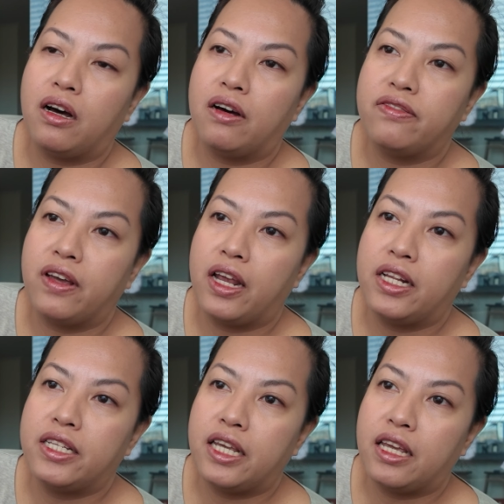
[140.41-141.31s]
of
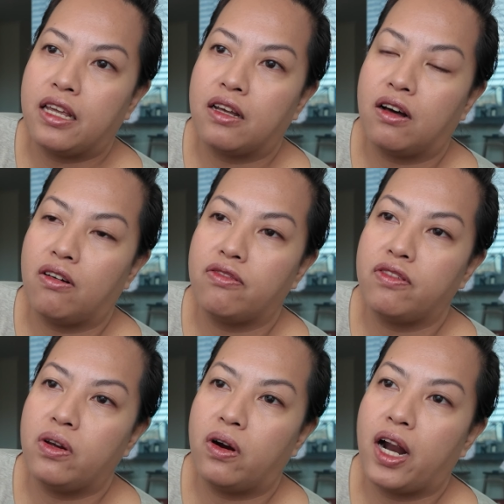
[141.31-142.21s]
editing
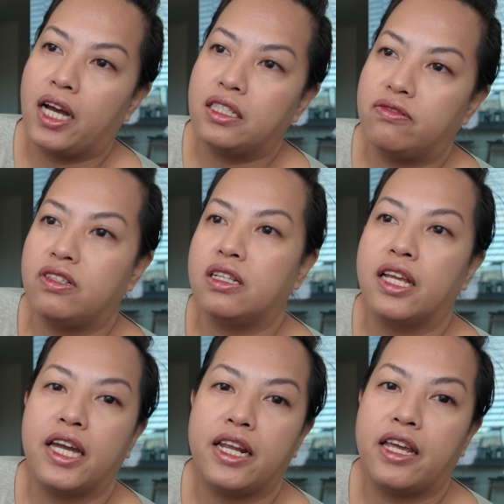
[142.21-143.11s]
of your Active
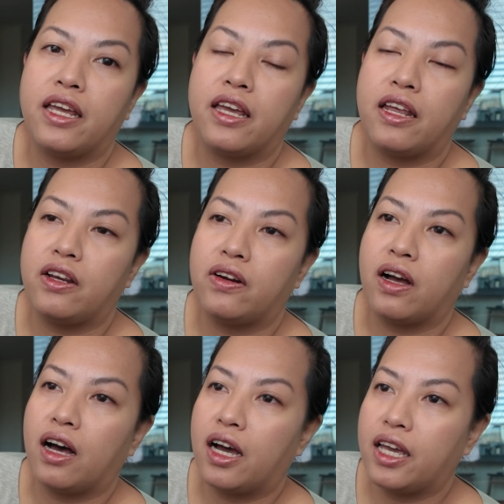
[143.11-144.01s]
D-Lighting and your
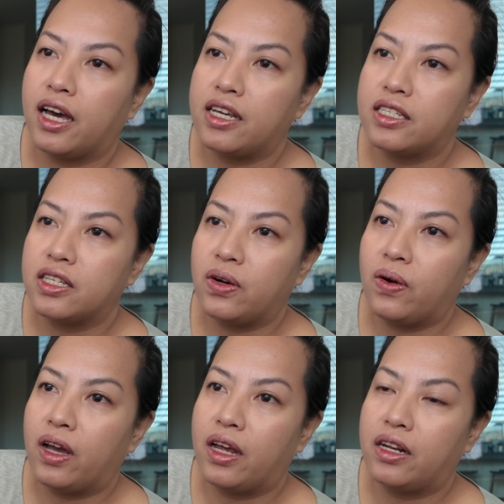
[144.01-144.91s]
high
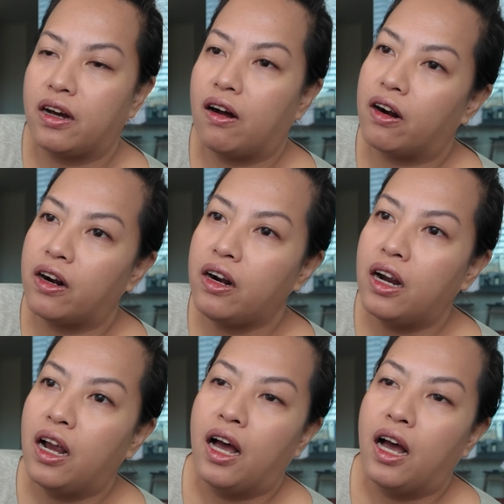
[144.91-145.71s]
ISO and R,